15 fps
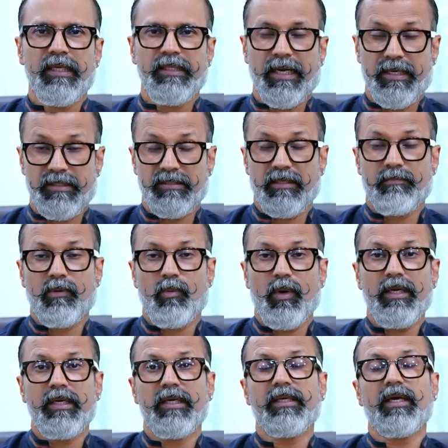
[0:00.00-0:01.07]
That is number
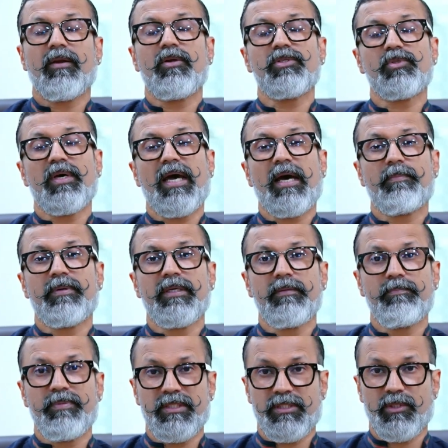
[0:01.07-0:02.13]
one. It can also happen in
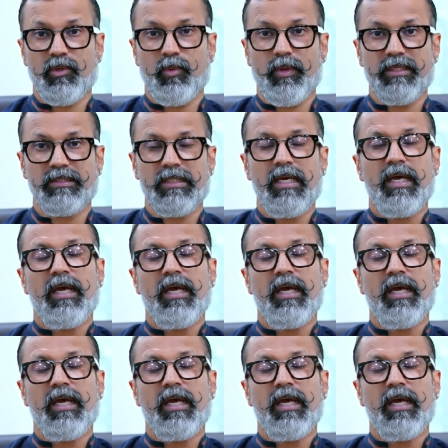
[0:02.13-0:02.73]
PCOS.